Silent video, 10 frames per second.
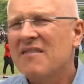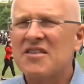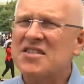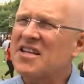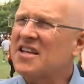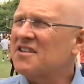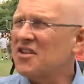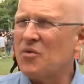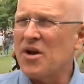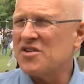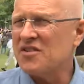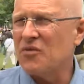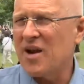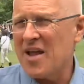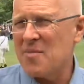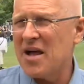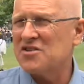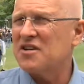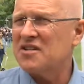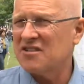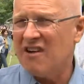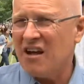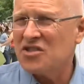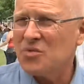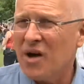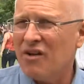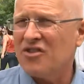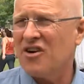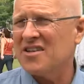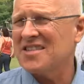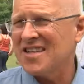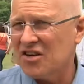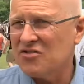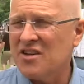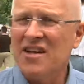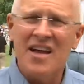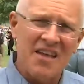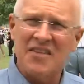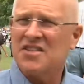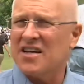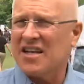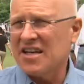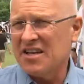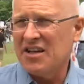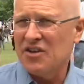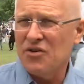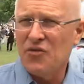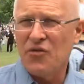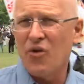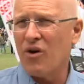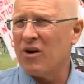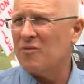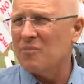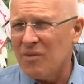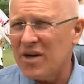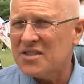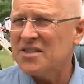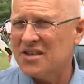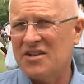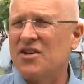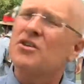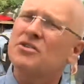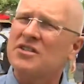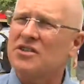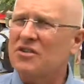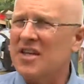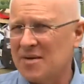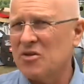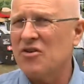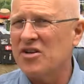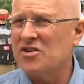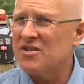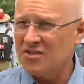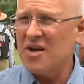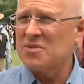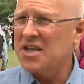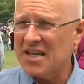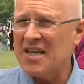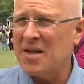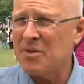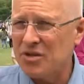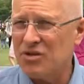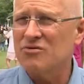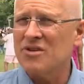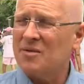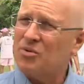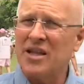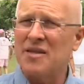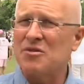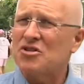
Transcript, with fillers: This is a continuation of what I imagine is a groundswell across the country that's going to continue for months and years until the immigration stops kidnapping children and putting them in